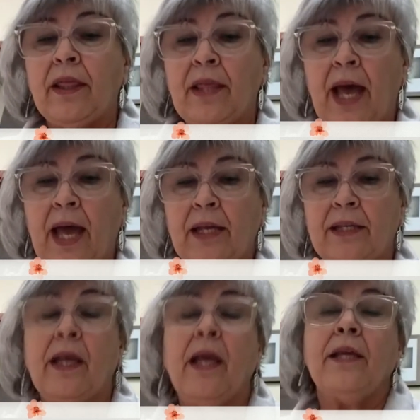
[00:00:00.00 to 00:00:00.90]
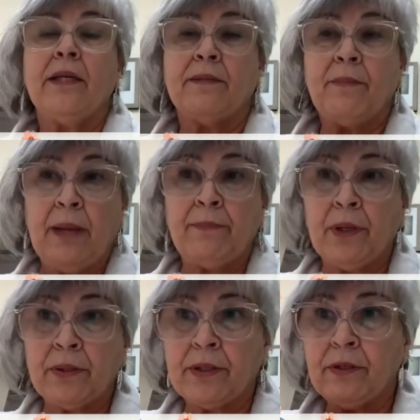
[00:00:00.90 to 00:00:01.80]
That is my
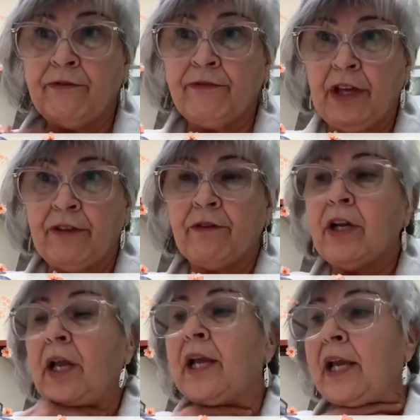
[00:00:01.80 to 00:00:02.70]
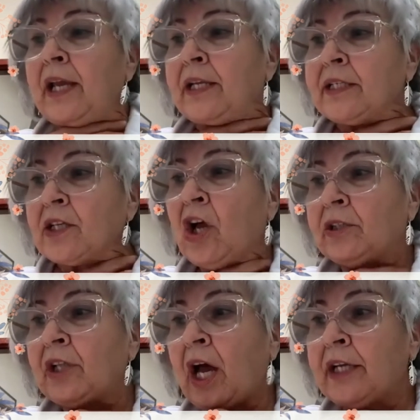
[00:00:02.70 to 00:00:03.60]
personal favorite. Again, it's
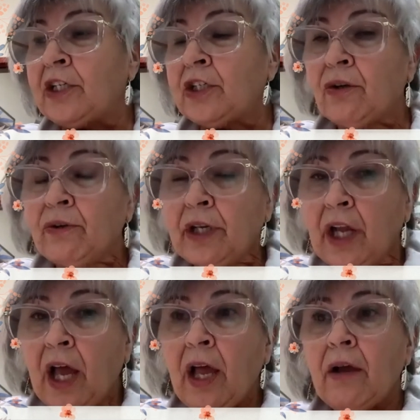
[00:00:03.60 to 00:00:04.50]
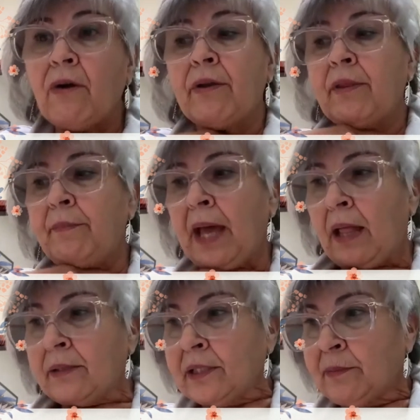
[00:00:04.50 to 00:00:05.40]
called Nadi Shodhana or the
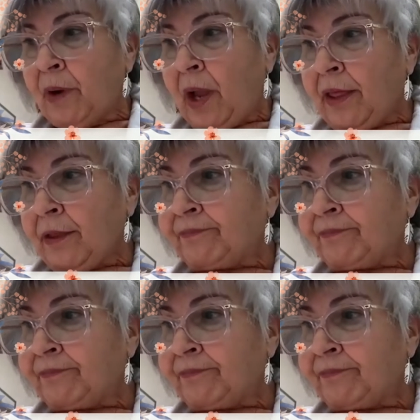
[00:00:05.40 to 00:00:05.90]
balance breath.